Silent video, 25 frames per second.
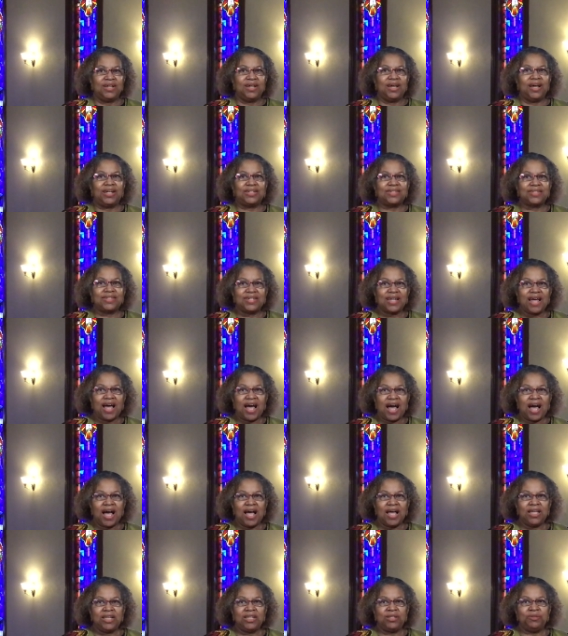a
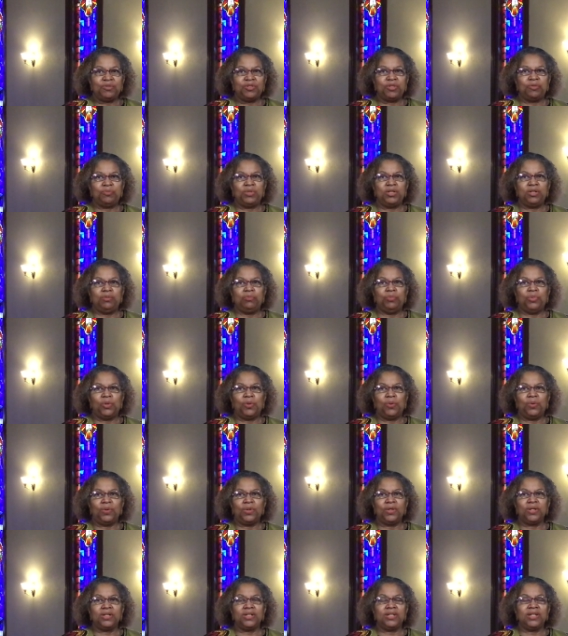time to be
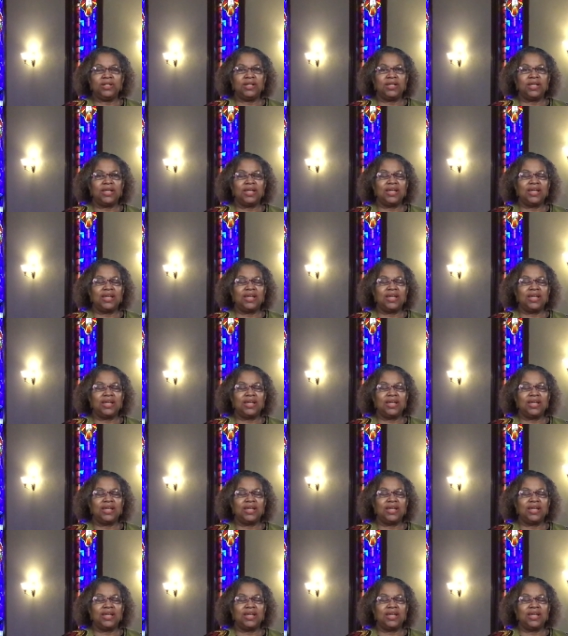born